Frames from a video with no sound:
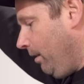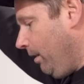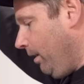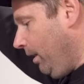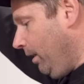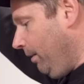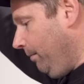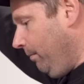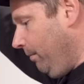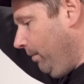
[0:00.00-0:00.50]

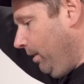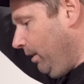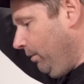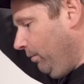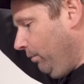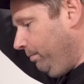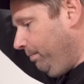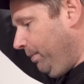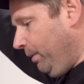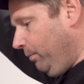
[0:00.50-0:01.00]
And it
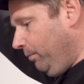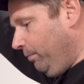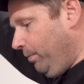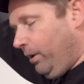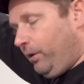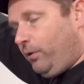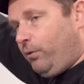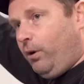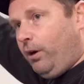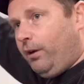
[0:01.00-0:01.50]
was built
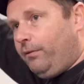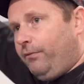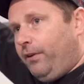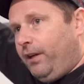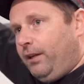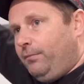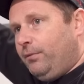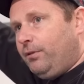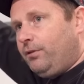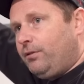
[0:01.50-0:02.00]
by quite a
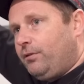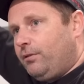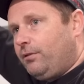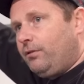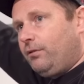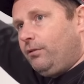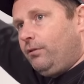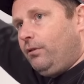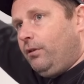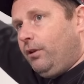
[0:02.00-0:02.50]
famous
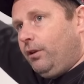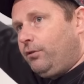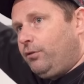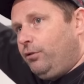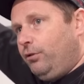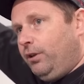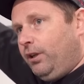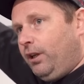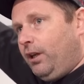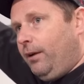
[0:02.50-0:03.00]
like
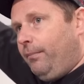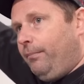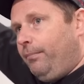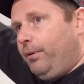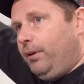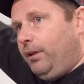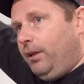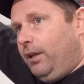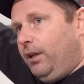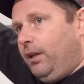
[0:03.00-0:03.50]
tuning
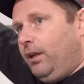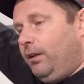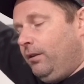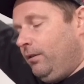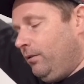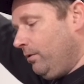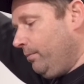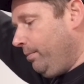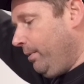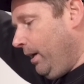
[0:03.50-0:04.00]
company
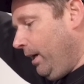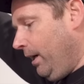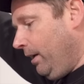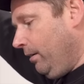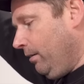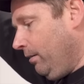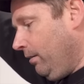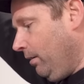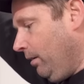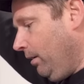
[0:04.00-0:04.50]
in
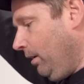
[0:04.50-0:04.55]
Japan.